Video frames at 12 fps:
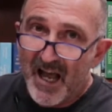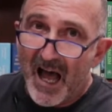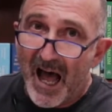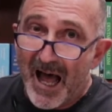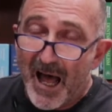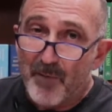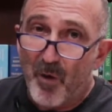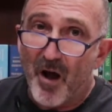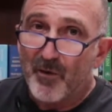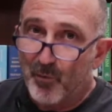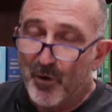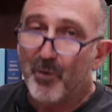I
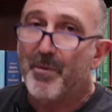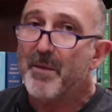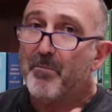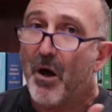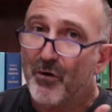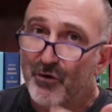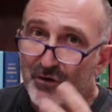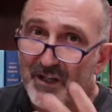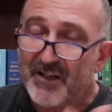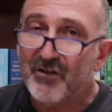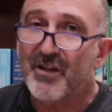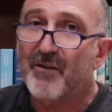will be
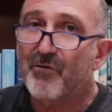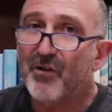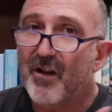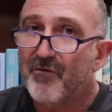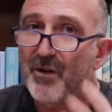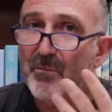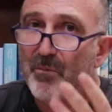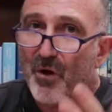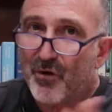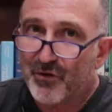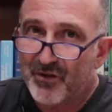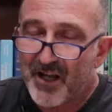posting several of the
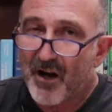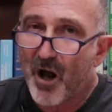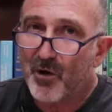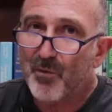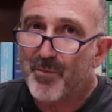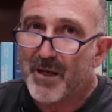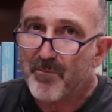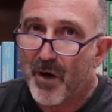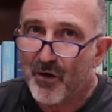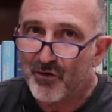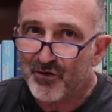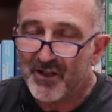blogs that I will be
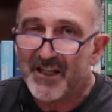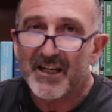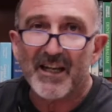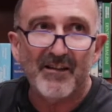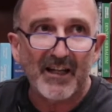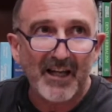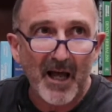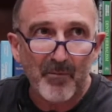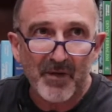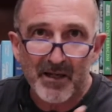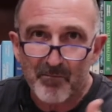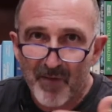posting in the
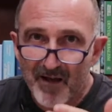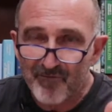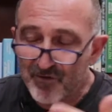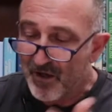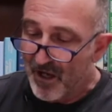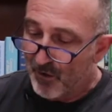coming month